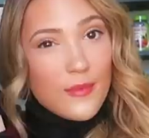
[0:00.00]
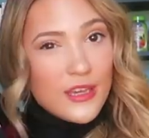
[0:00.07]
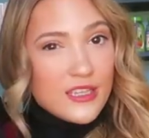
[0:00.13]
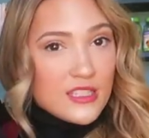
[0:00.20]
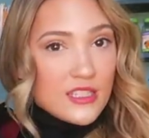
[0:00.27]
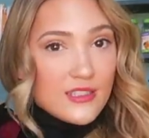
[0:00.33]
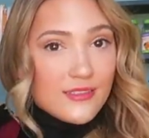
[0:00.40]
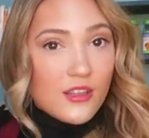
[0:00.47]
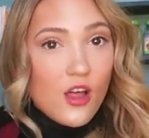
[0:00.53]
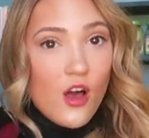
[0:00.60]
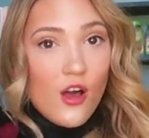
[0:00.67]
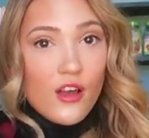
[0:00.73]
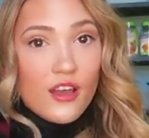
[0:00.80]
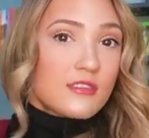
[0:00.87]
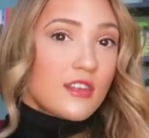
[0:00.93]
because it's
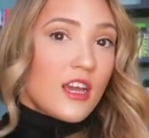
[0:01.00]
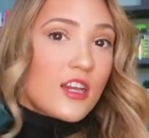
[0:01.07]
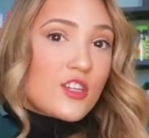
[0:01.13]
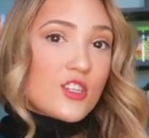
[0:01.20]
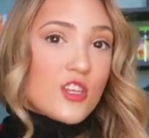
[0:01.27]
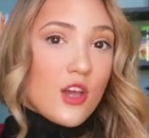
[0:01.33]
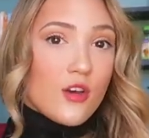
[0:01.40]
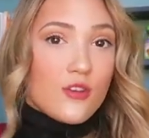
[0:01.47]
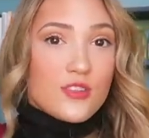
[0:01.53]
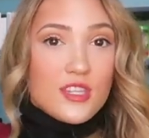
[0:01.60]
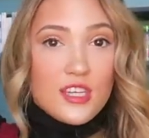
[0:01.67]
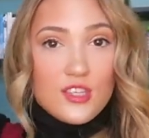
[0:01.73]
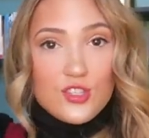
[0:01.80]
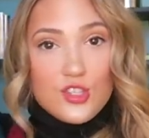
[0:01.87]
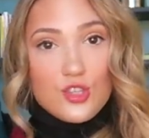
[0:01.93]
long. It just goes
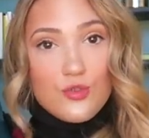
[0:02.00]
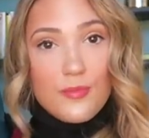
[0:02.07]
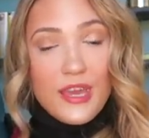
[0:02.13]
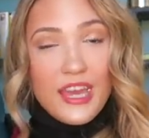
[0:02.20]
into